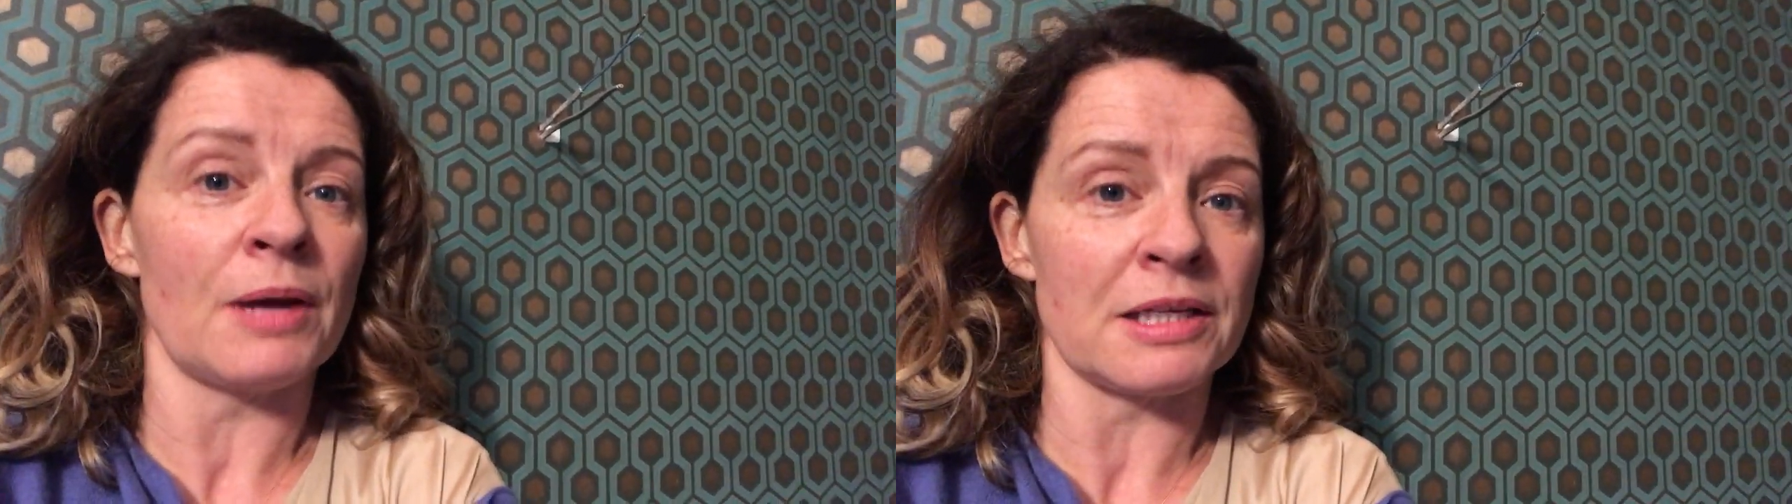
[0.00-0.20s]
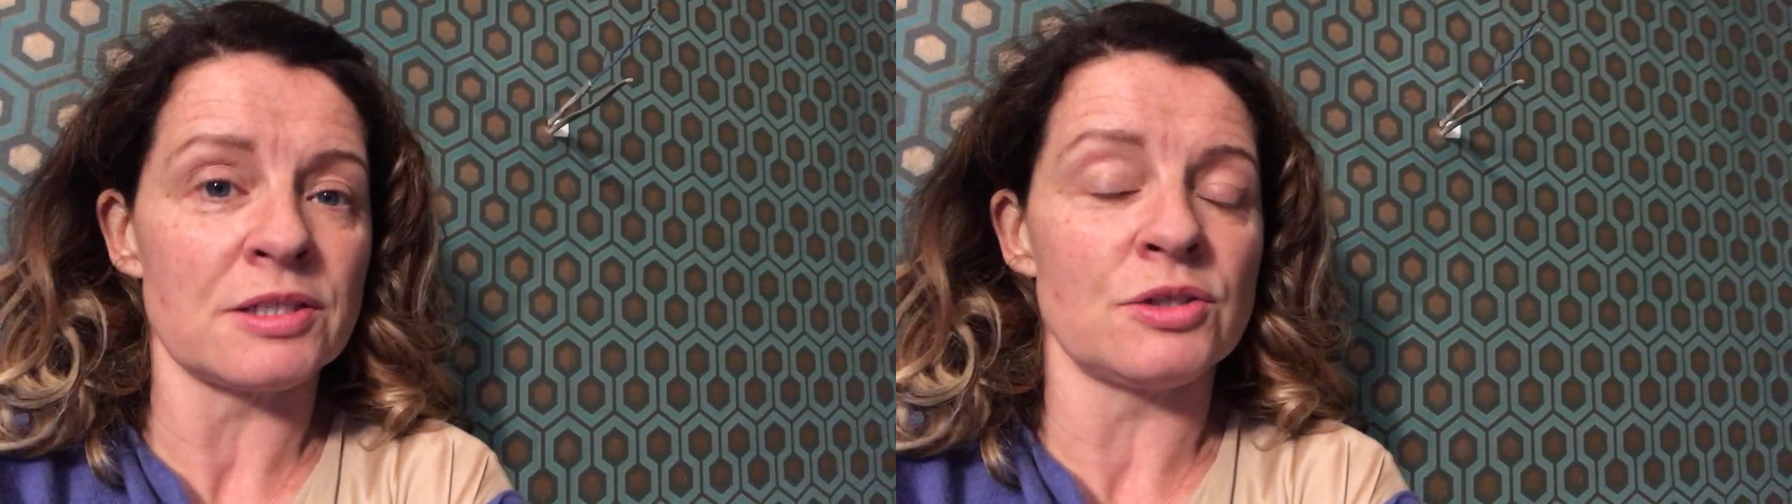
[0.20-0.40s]

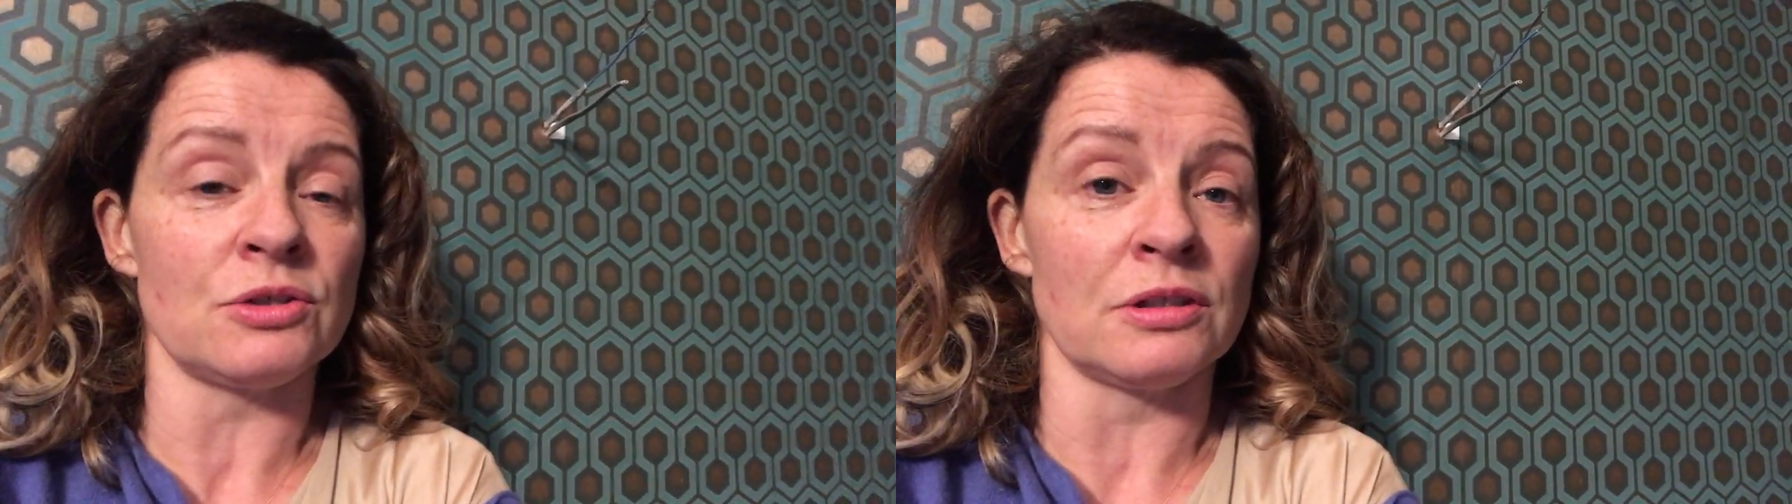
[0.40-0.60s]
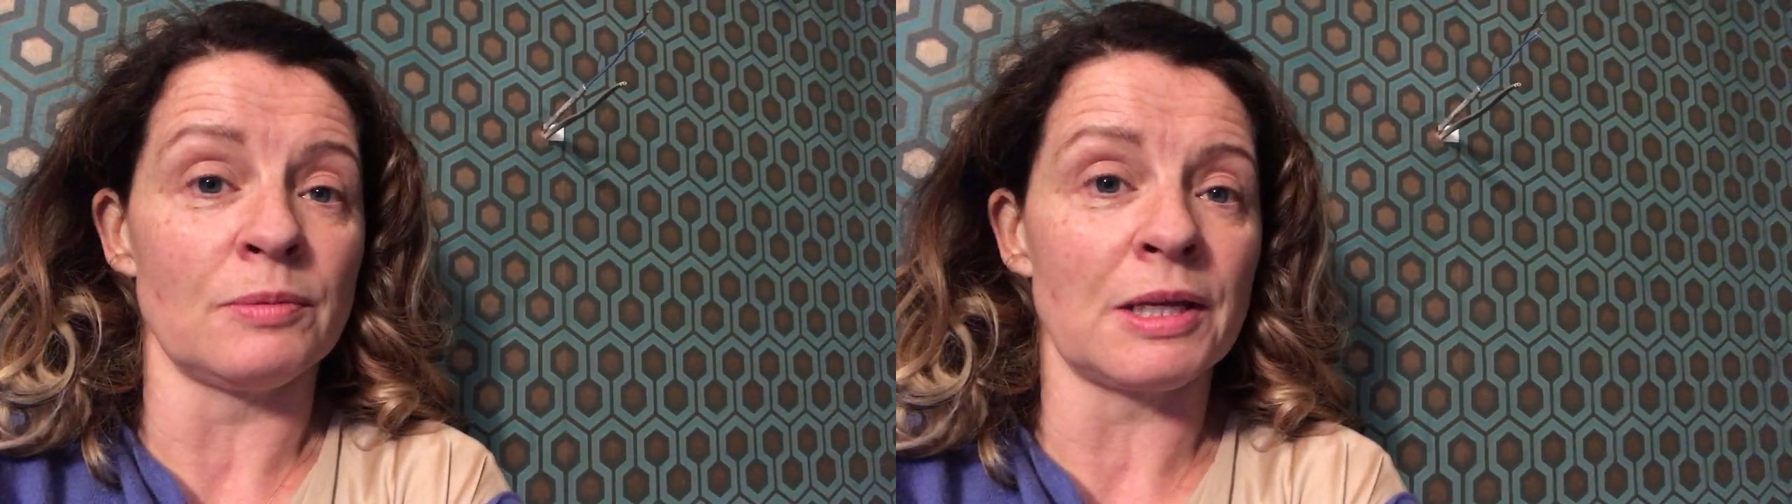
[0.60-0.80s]
my
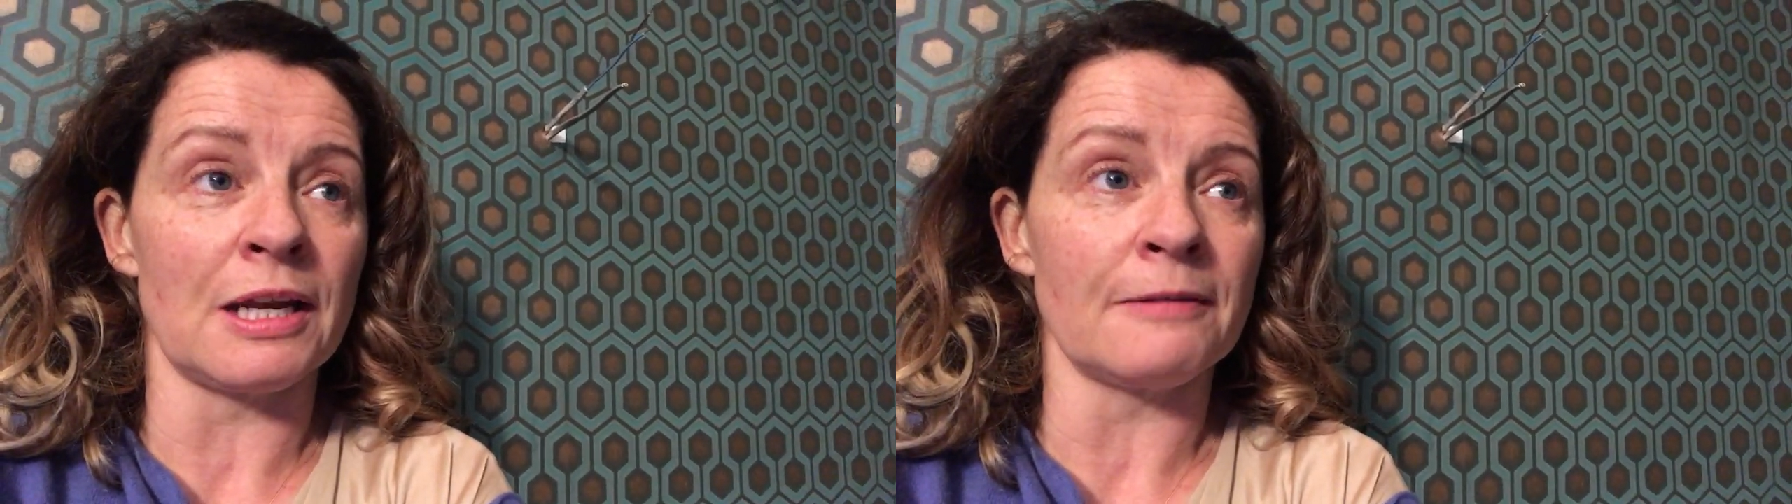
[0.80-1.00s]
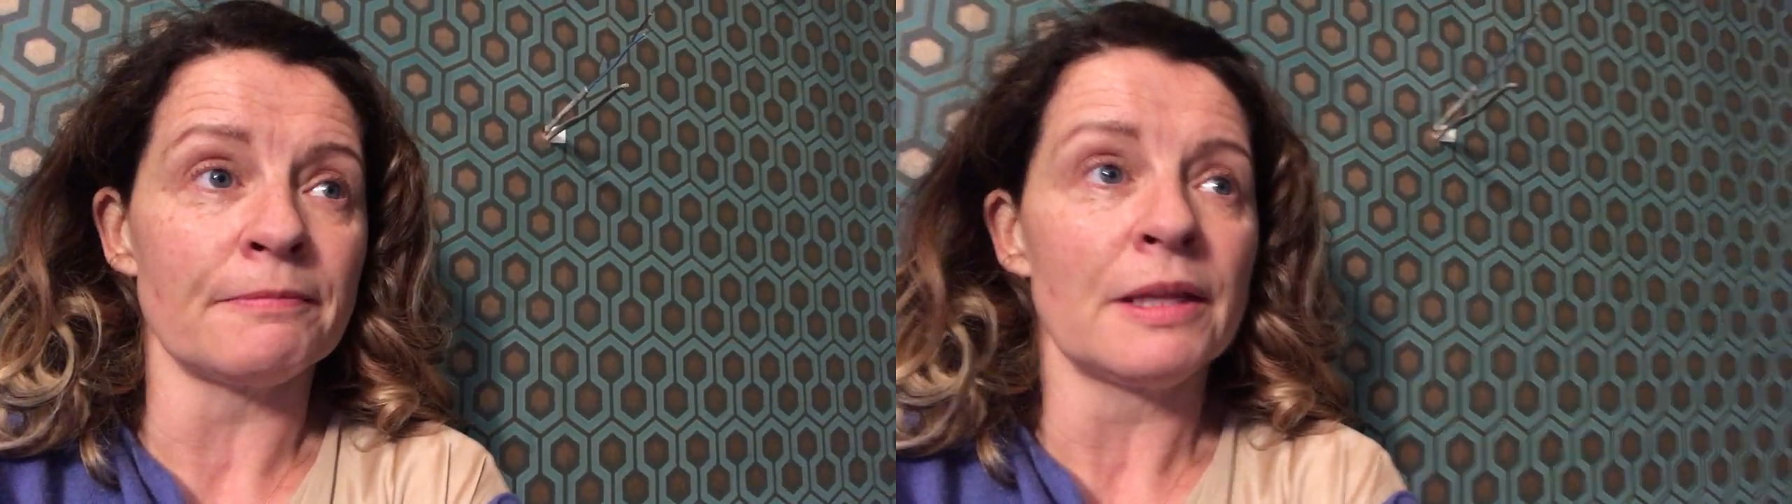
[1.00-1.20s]
attitude in the
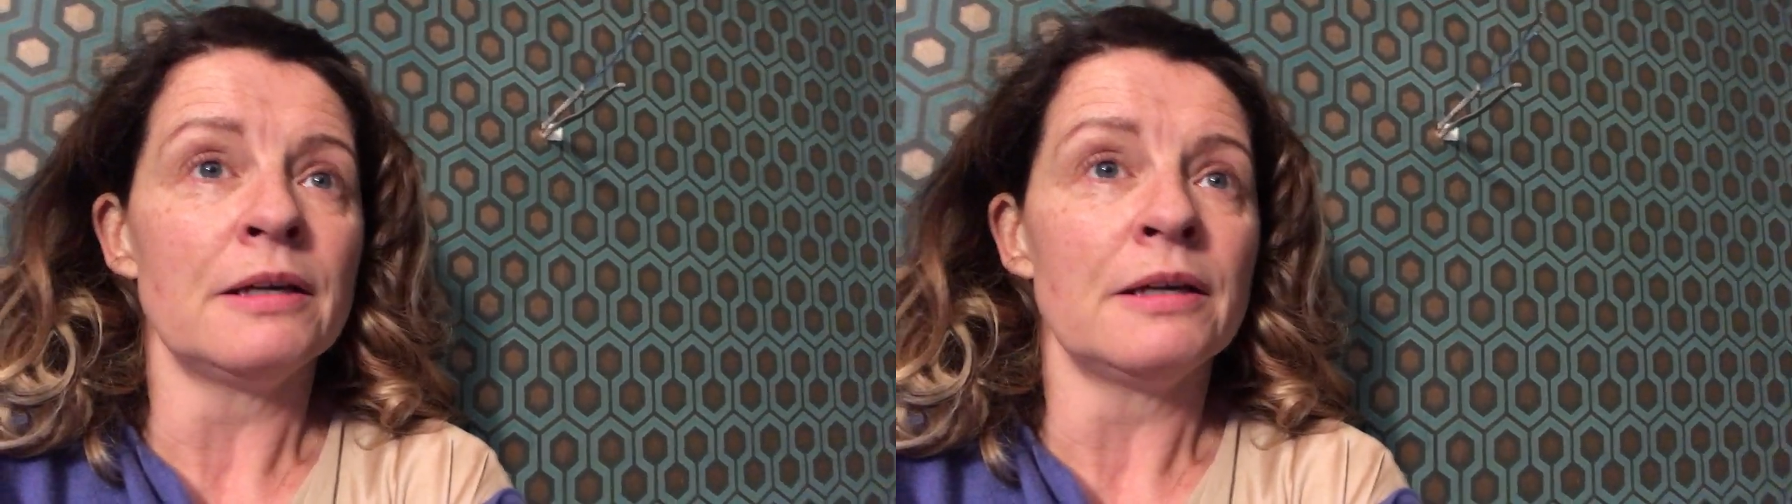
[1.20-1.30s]
beginning.